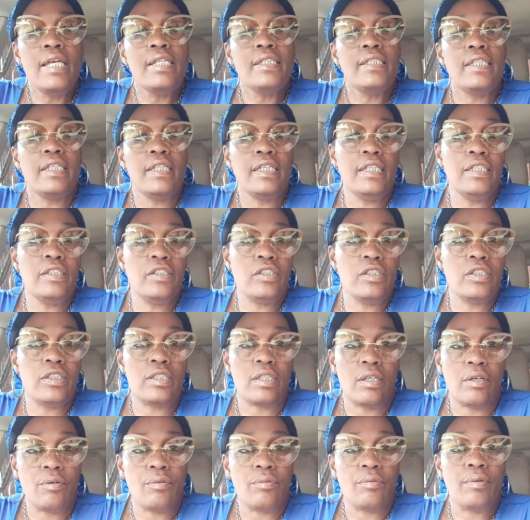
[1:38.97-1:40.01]
To each his
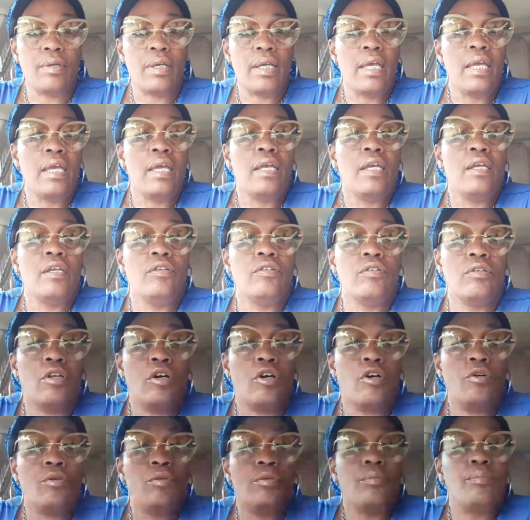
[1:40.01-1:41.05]
own. You
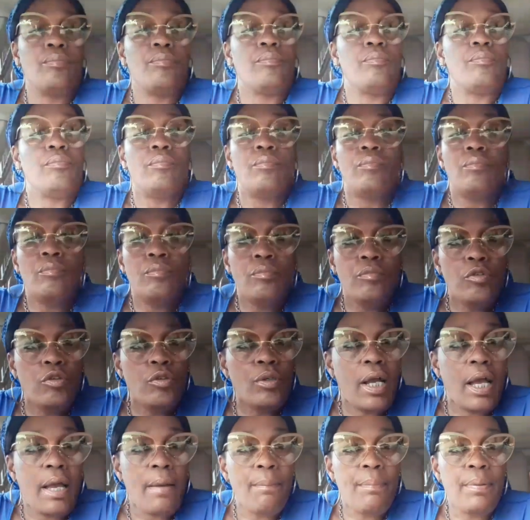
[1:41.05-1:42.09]
know,
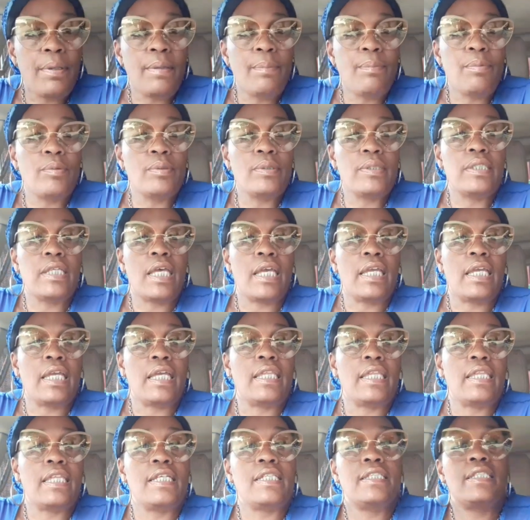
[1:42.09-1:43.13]
you got people
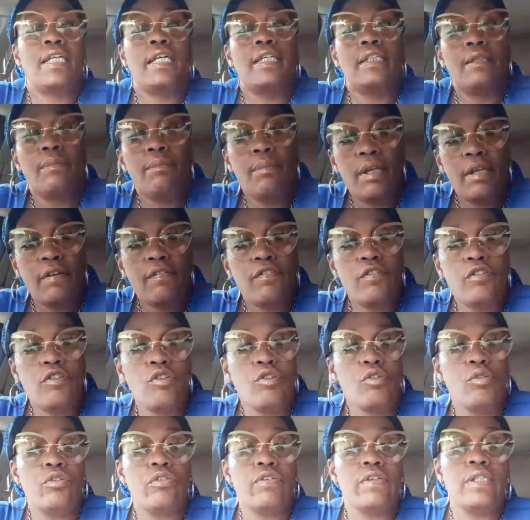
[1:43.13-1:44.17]
saying, that's not the man for
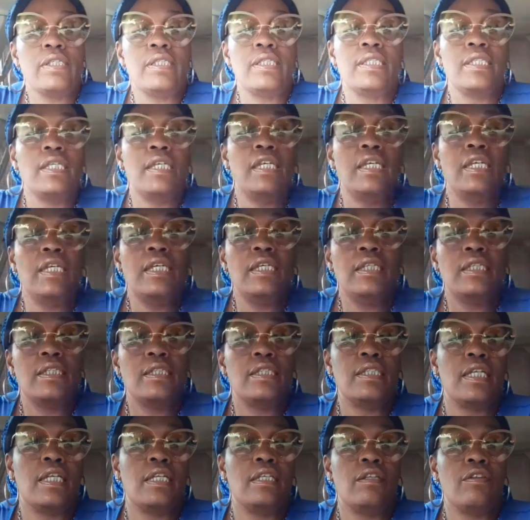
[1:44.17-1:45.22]
you, Chrissy,
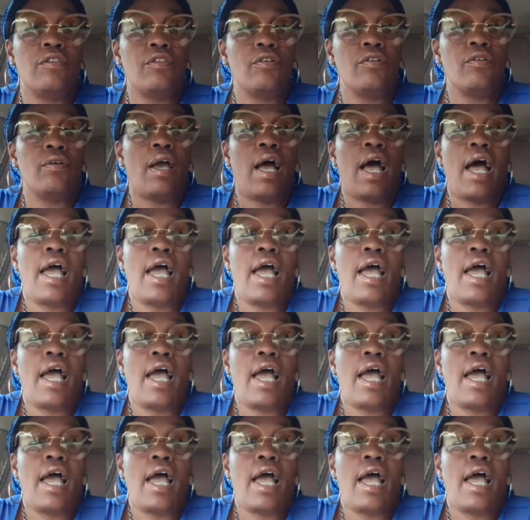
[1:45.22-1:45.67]
this, that, and the third.